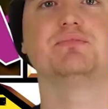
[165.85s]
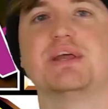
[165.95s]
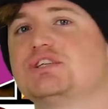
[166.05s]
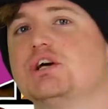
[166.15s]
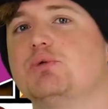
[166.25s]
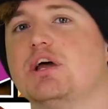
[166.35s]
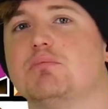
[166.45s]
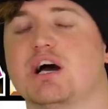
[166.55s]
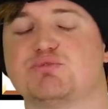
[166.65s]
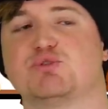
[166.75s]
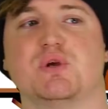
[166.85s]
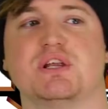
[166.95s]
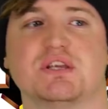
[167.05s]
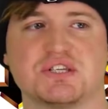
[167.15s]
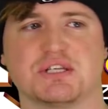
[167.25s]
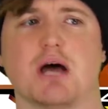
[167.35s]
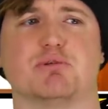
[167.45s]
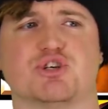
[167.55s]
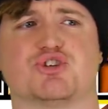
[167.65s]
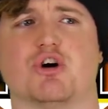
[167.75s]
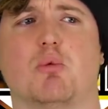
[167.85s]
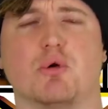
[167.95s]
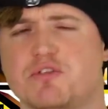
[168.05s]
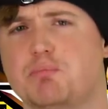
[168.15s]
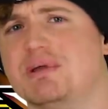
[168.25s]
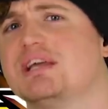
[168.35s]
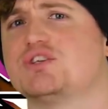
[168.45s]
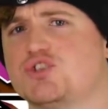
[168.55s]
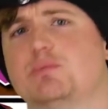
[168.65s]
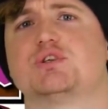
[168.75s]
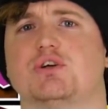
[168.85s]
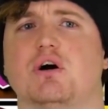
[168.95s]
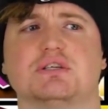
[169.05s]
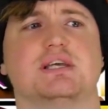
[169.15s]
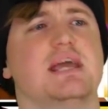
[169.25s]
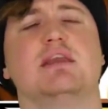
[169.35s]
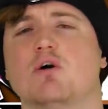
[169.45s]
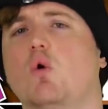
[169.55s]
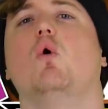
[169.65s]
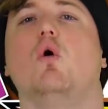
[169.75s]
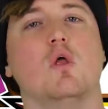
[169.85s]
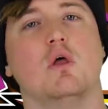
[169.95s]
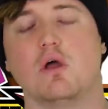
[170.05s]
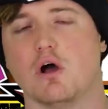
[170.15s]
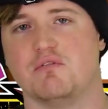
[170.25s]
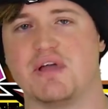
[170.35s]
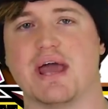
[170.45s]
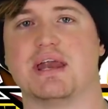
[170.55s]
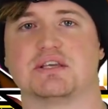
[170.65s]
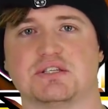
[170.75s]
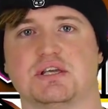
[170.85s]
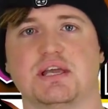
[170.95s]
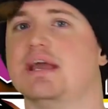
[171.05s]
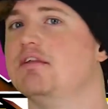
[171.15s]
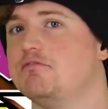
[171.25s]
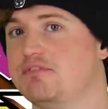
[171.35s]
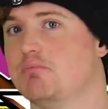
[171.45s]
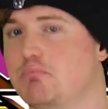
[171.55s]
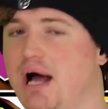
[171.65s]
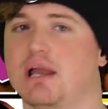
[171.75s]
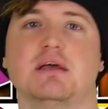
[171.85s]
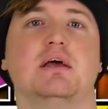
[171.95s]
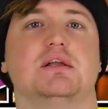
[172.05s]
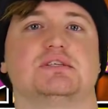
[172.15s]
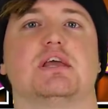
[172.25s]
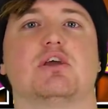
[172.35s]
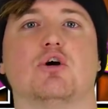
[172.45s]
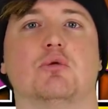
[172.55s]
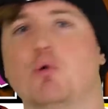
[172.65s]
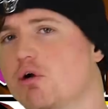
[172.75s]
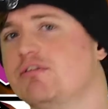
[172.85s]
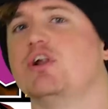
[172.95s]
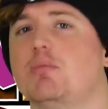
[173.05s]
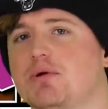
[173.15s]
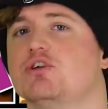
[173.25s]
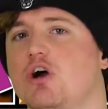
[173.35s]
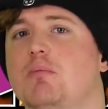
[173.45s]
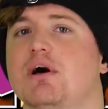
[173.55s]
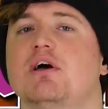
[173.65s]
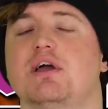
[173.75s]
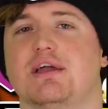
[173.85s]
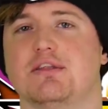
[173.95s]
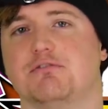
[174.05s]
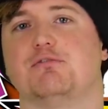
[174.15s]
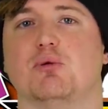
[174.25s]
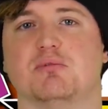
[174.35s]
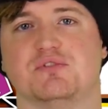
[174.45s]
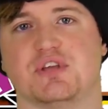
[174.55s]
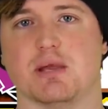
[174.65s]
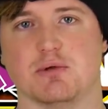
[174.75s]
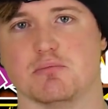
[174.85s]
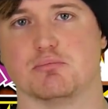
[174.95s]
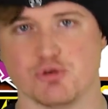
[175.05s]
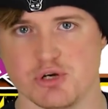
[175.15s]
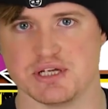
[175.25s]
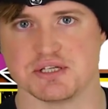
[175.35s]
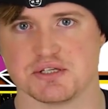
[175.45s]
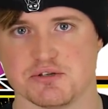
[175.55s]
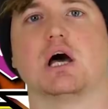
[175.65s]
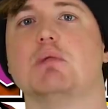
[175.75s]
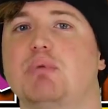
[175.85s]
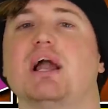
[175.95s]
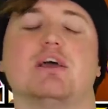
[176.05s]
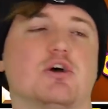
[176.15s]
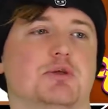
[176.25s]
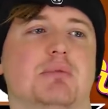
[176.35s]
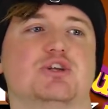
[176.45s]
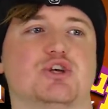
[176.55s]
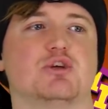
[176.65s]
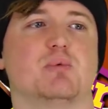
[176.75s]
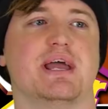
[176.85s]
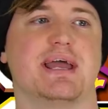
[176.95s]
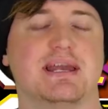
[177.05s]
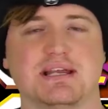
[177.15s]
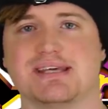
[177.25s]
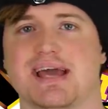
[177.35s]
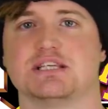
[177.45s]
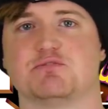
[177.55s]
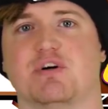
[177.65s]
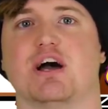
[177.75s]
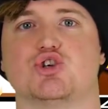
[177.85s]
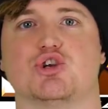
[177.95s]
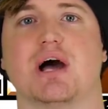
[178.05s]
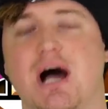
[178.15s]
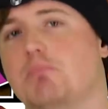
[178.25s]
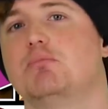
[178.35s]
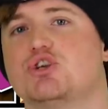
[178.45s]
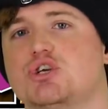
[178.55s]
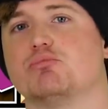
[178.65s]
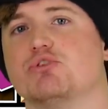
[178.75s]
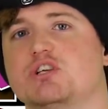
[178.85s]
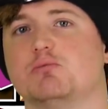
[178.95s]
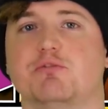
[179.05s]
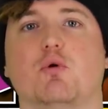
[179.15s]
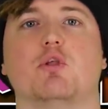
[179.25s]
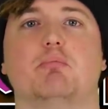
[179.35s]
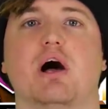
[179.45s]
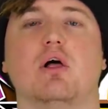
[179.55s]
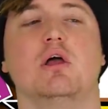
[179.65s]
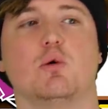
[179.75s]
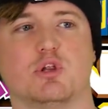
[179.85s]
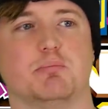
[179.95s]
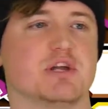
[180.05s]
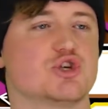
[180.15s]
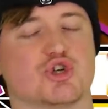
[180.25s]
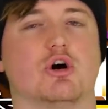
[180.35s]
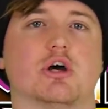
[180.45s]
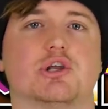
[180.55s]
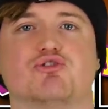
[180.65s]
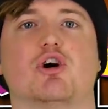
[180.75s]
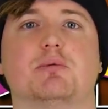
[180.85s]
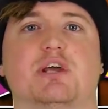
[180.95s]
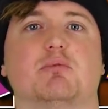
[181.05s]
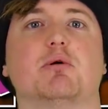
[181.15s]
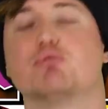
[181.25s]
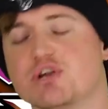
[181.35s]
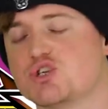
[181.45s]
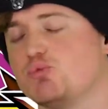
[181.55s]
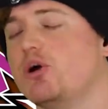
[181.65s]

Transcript: Next up, we had a match between an established star, one of the biggest superstars in all of NXT, in Finn Balor, taking on more of an up-and-comer in the form of Damian Priest. And Balor got the match underway in intense fashion, ambushing Priest before the bell with a big shotgun dropkick, but Priest